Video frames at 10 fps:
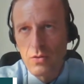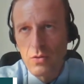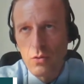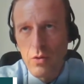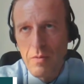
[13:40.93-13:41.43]

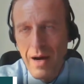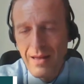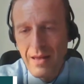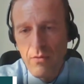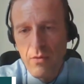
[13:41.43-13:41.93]

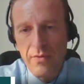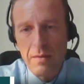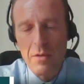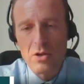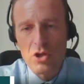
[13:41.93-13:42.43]
remind
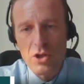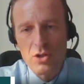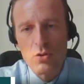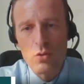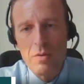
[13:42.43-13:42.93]
everything, but
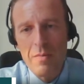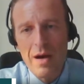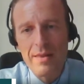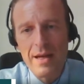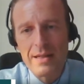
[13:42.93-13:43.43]
just to
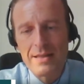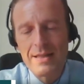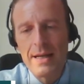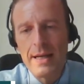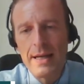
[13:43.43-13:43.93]
remind that
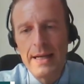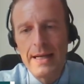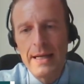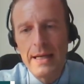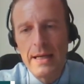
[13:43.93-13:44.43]

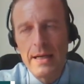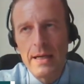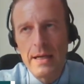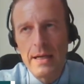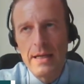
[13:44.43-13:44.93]

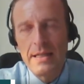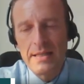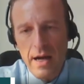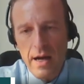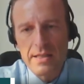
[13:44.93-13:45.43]
he
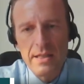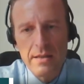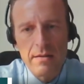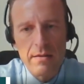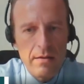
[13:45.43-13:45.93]

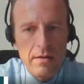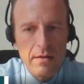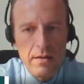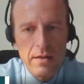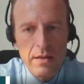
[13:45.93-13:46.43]
started
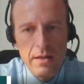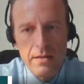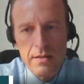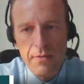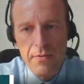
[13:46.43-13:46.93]

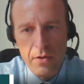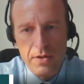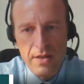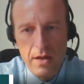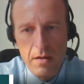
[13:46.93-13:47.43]
his
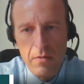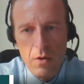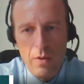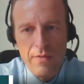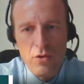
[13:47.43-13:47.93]
first
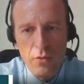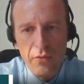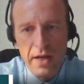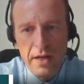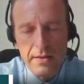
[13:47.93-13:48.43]
term with two
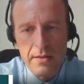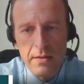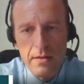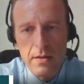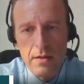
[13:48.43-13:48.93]
things:
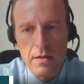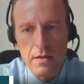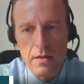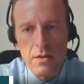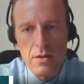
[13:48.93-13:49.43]

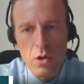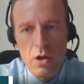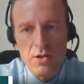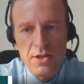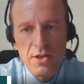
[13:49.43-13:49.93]
the
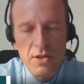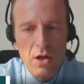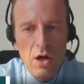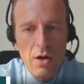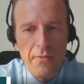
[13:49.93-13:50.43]
loss
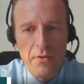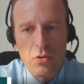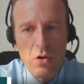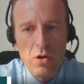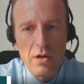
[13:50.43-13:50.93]
of a
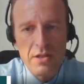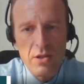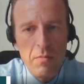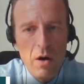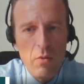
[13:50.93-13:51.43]
nuclear
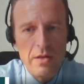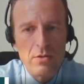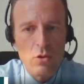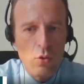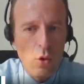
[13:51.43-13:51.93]
submarine,
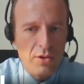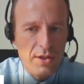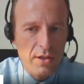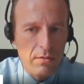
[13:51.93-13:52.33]
the Kursk,